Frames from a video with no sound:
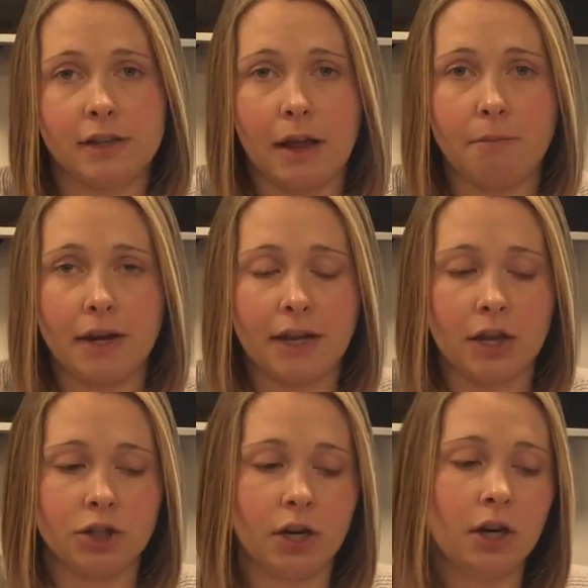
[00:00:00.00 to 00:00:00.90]
statin
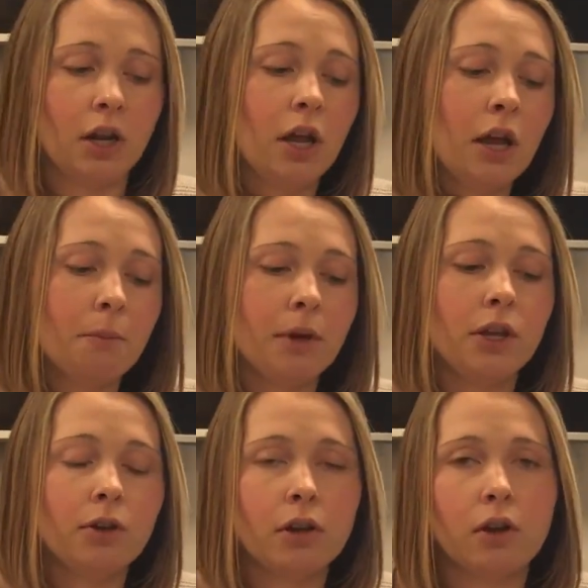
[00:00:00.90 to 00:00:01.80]
medication. But
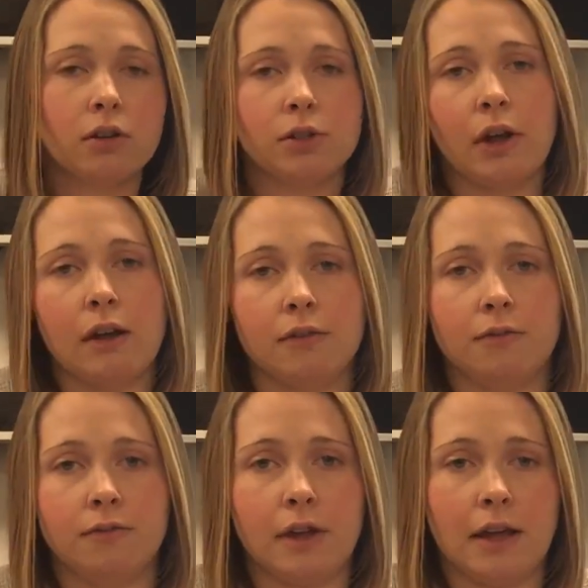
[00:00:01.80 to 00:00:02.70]
you could also have
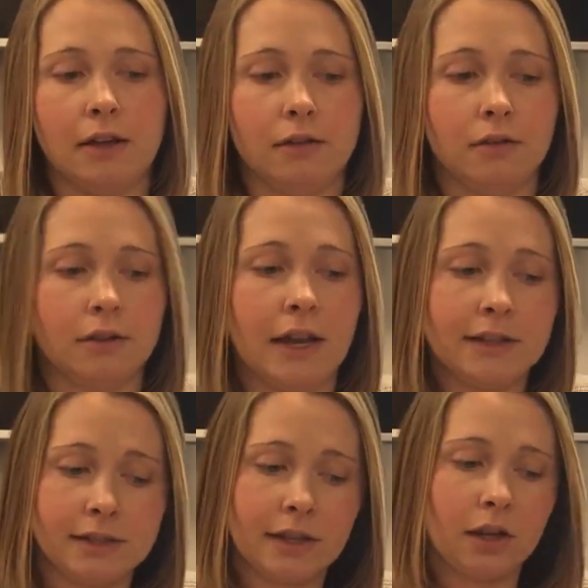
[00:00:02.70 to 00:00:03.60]

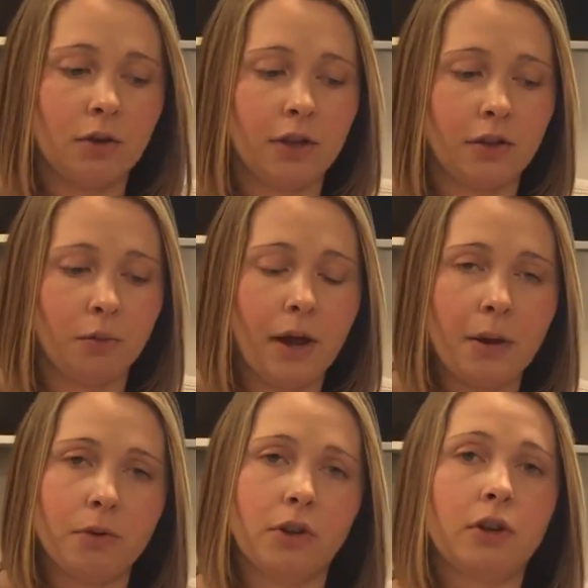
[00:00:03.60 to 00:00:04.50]
cases that go the other
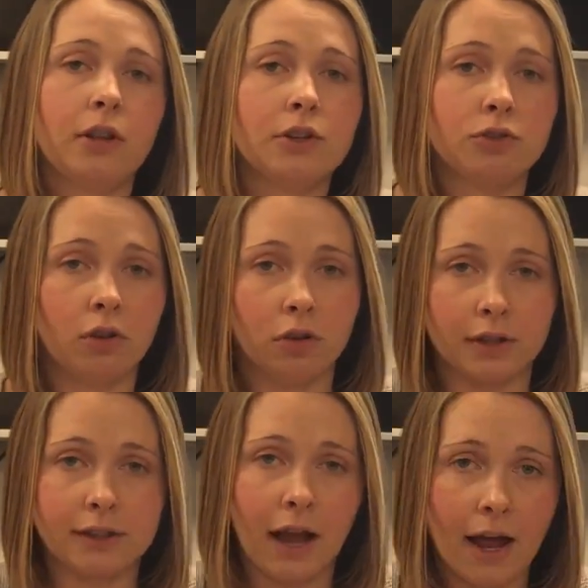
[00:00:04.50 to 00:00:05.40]
way, where their cholesterol
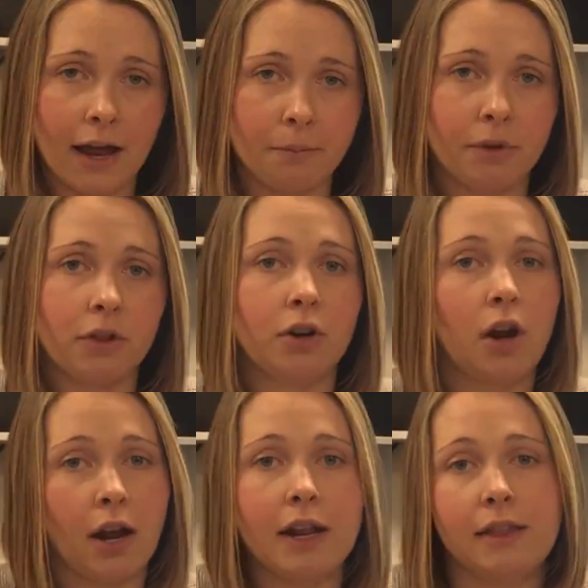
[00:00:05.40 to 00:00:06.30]
looks high, but they're
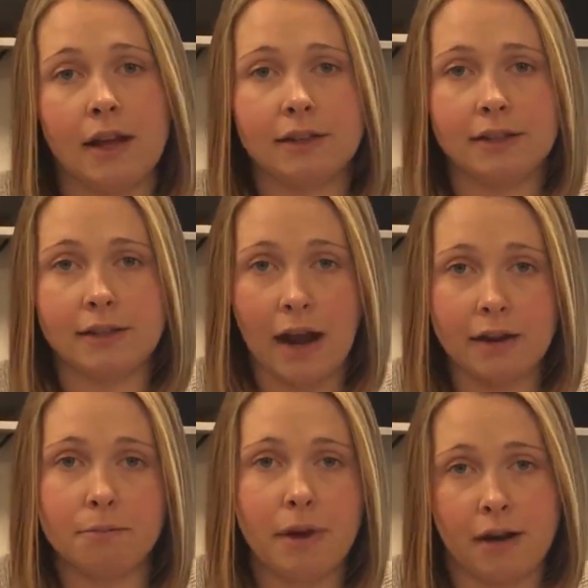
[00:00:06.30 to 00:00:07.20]
not in that
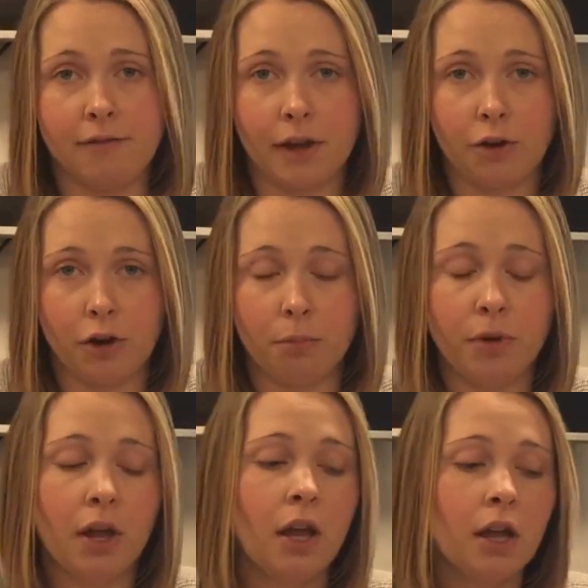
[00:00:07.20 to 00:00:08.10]
statin benefit group.
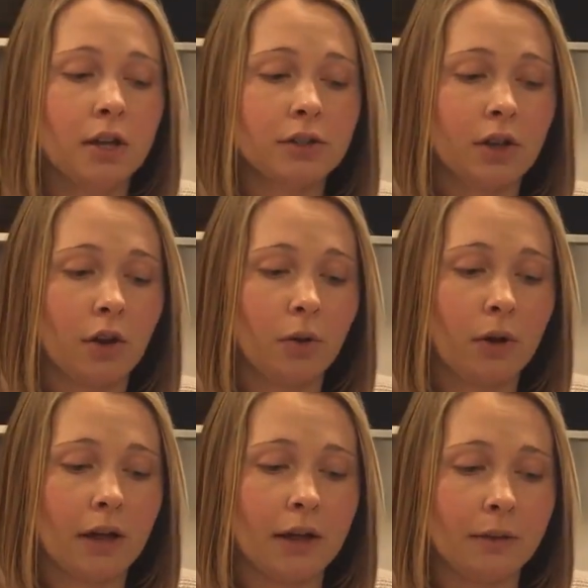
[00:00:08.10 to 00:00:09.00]

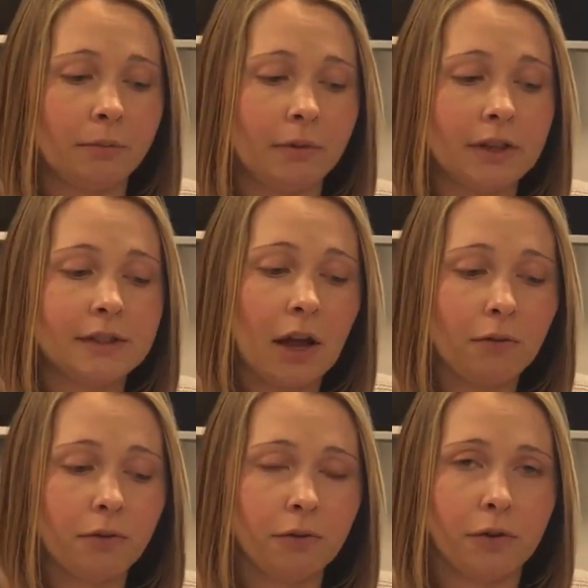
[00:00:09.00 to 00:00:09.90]
So it's
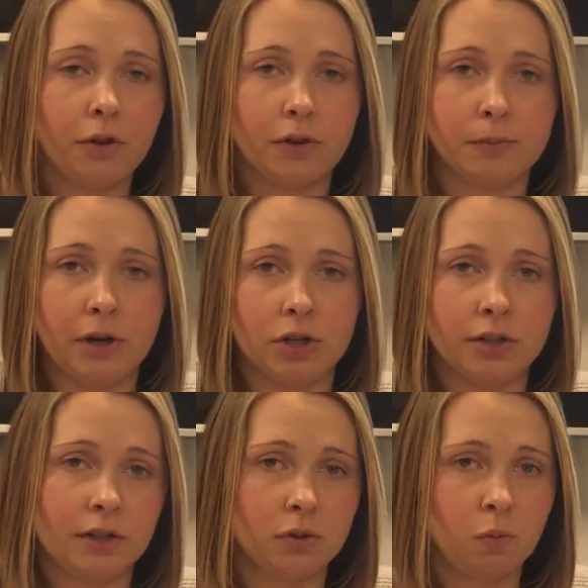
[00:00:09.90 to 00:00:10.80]
helpful for those
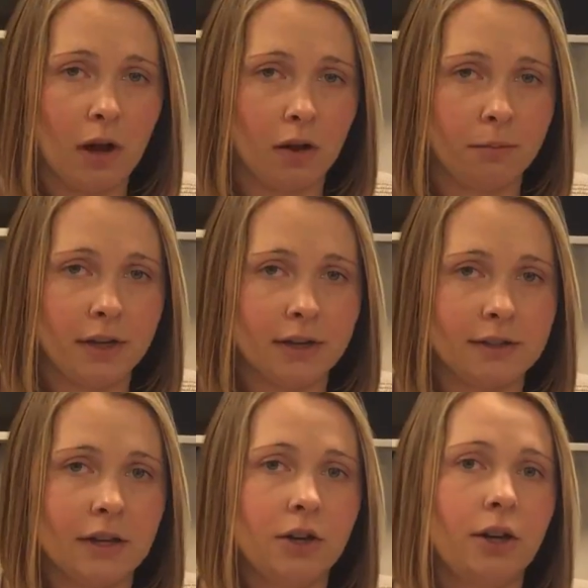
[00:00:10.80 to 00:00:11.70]
patients as well,
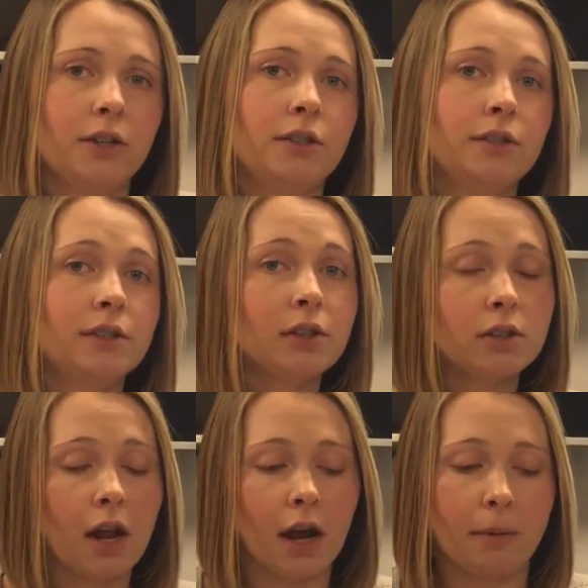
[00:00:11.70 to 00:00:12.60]
because then you can still
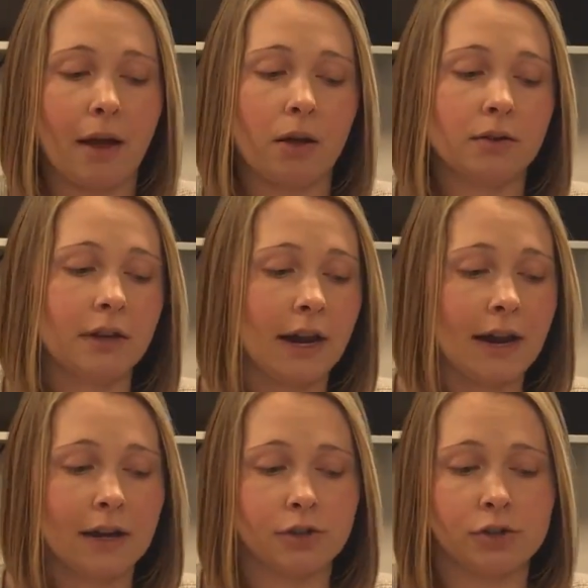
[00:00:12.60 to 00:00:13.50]
talk about
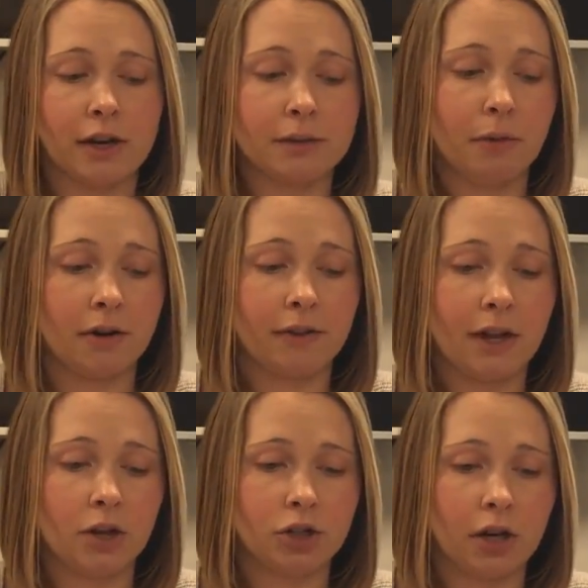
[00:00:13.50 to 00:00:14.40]
diet exercise
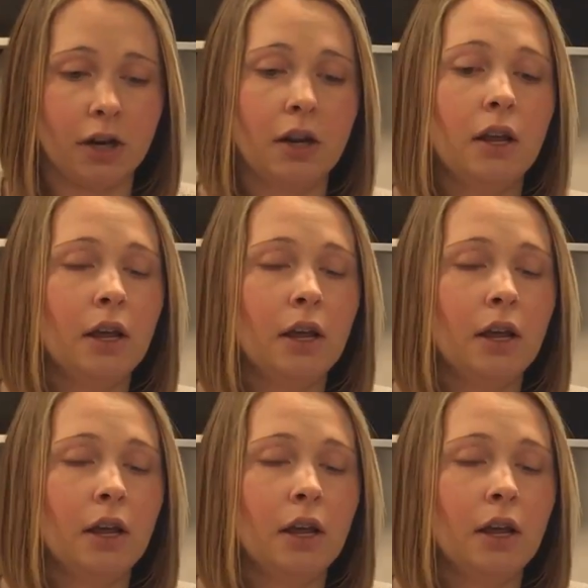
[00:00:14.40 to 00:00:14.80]
modification,